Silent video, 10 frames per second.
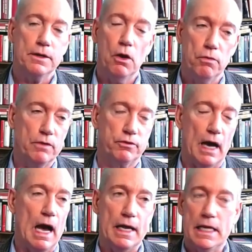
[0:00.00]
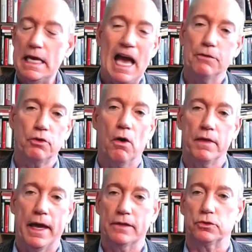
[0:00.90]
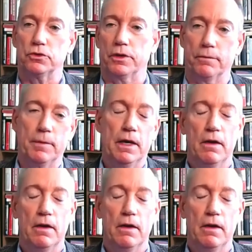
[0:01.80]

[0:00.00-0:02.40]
I know this guy, and he has all the answers, a